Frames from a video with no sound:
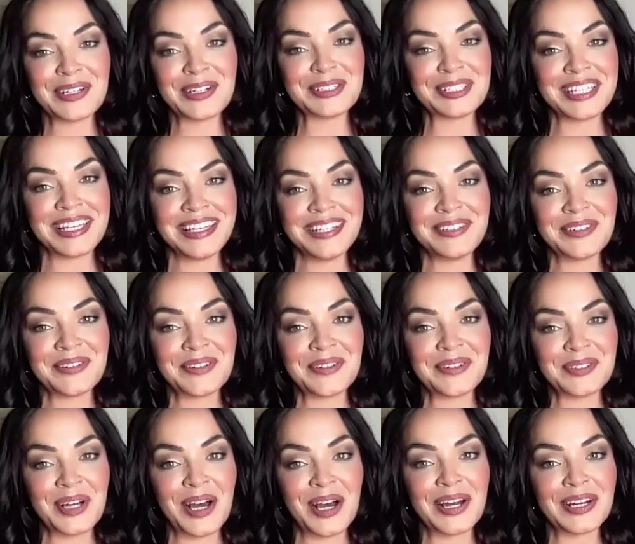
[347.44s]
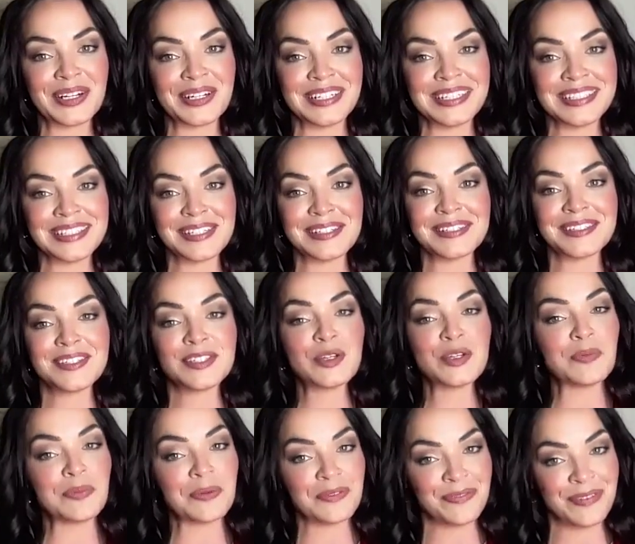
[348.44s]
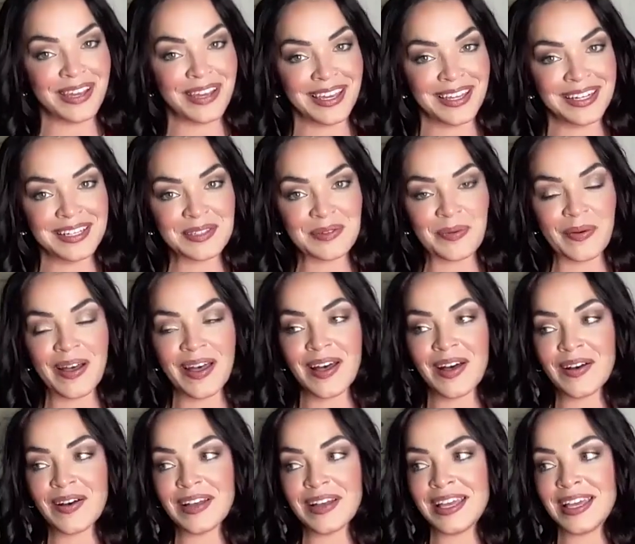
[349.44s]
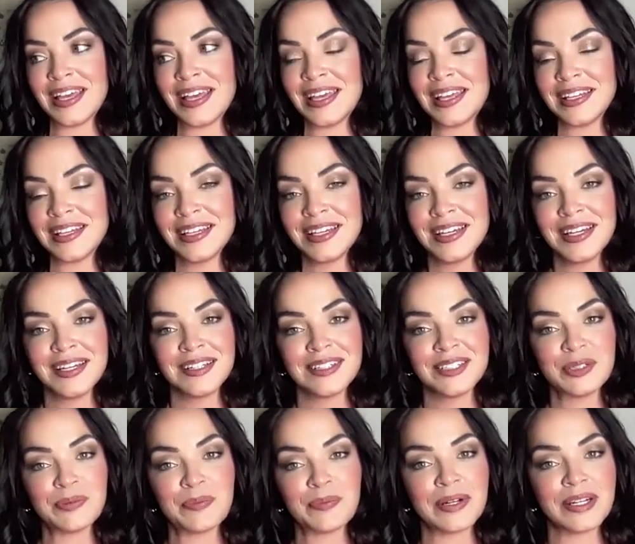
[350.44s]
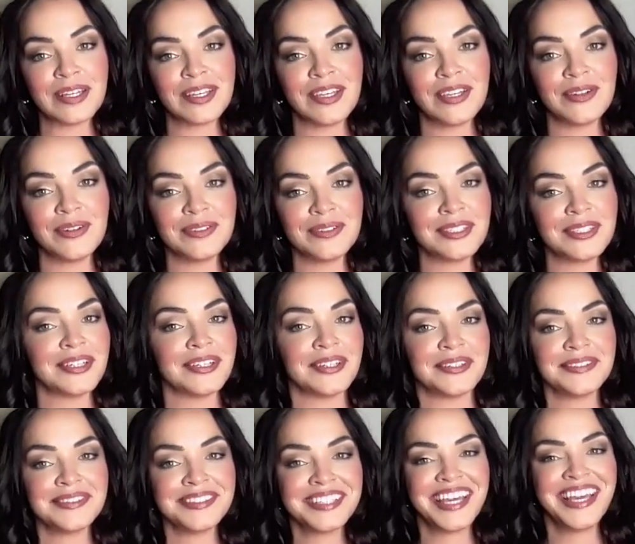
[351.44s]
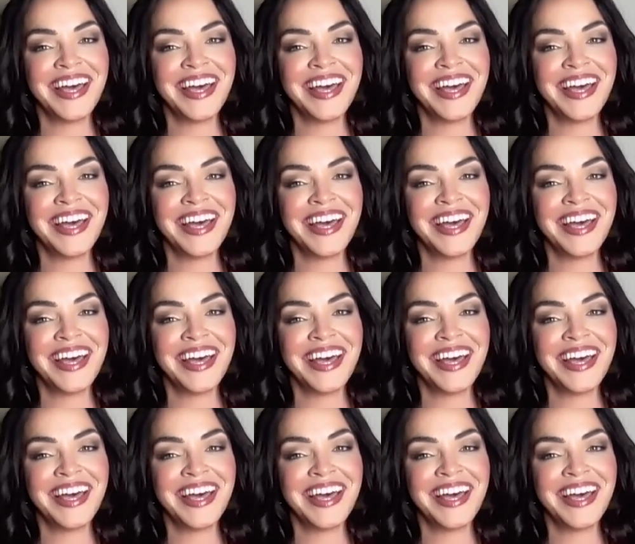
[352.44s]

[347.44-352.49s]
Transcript: 13-year-old daughter is a super fan as well. She's pretty cute too.